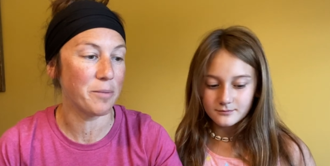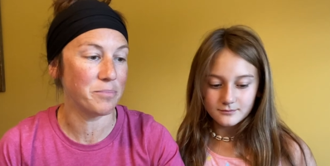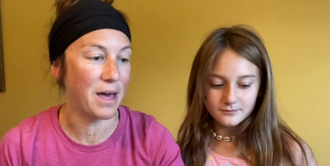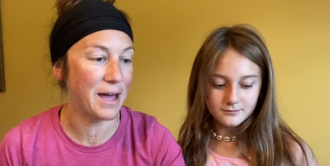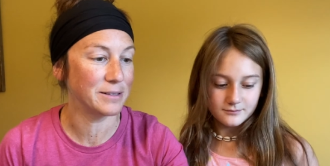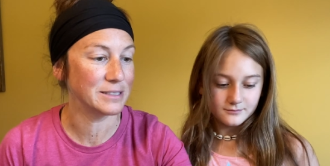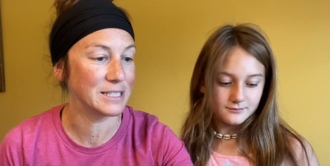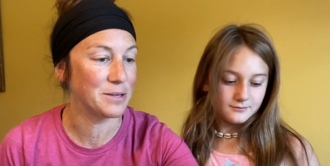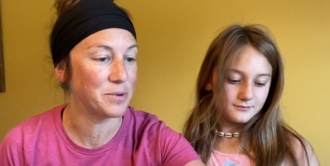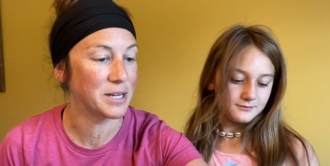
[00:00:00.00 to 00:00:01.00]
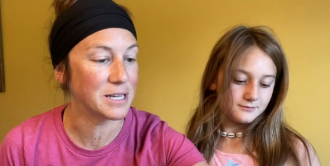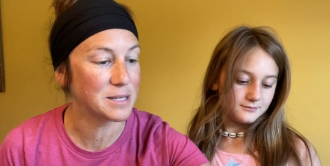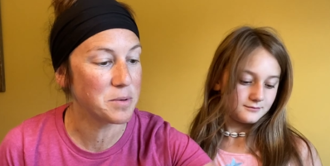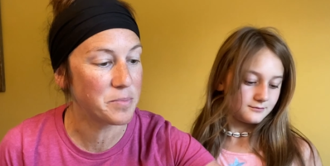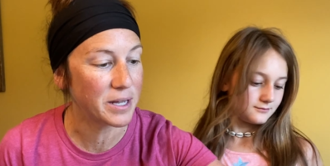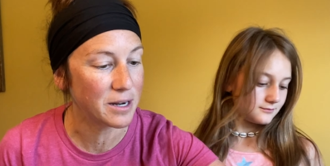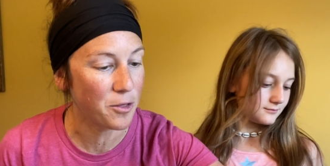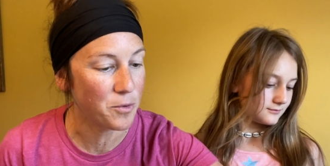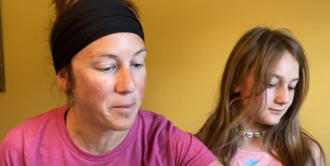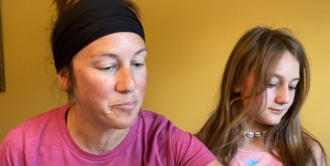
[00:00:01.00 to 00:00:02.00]
Speaker 1: up that, see what it is. Let me pick another
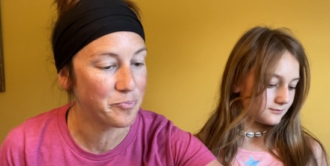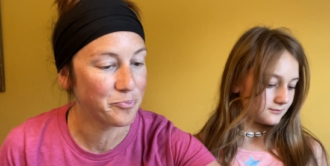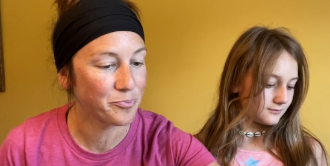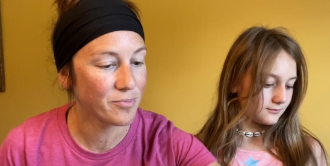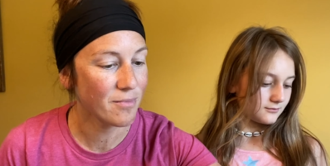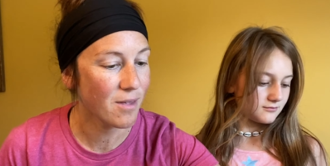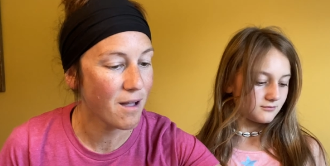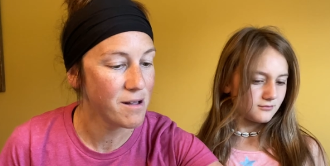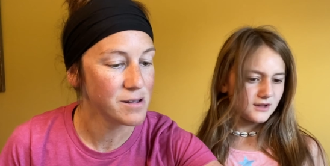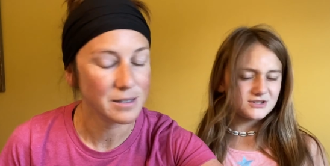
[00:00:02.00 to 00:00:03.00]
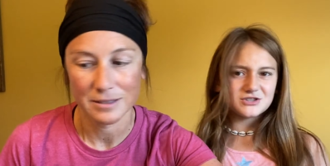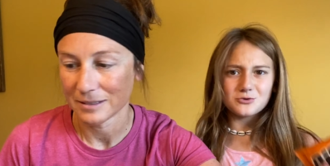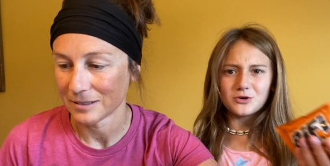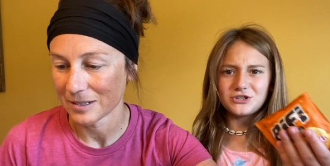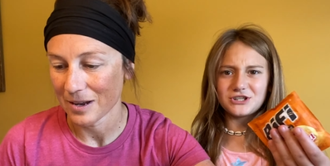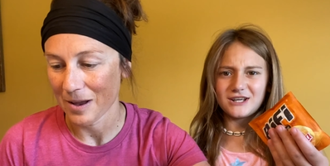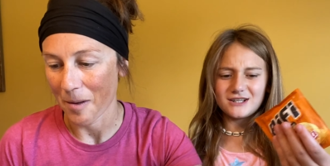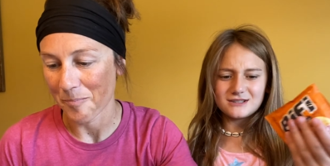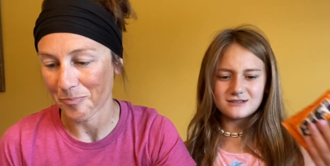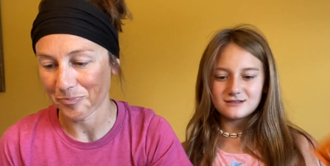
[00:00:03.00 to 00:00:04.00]
one. It's squishy.
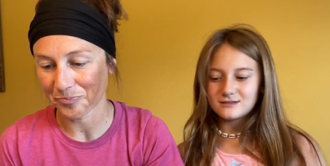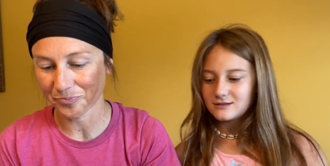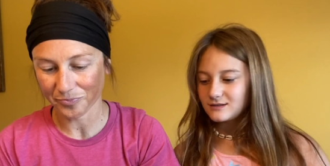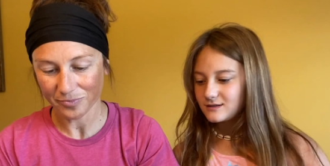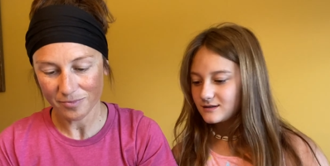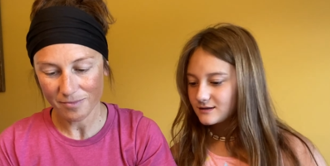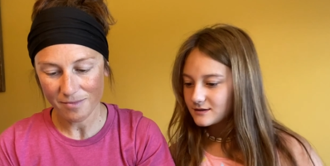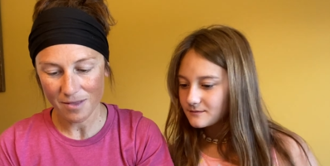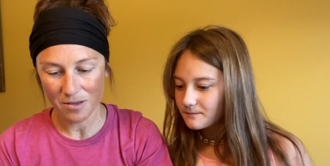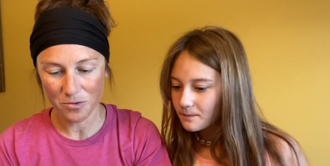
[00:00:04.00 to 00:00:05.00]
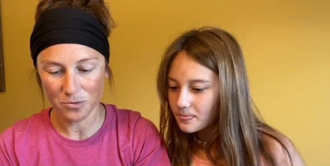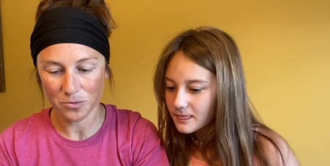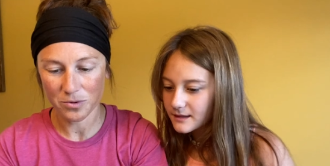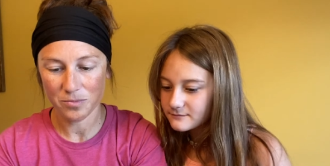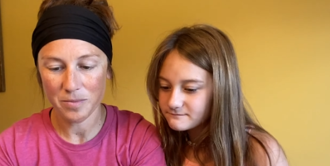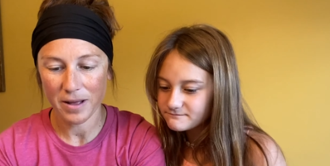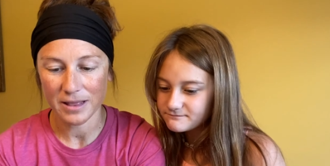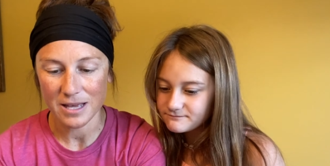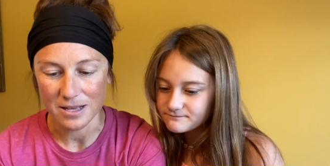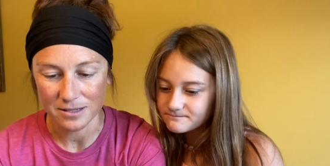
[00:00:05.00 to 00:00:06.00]
Ooh, what about
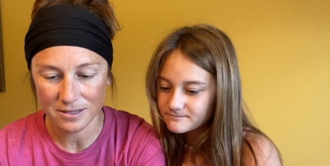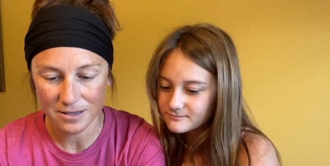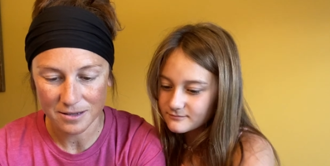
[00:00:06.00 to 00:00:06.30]
these?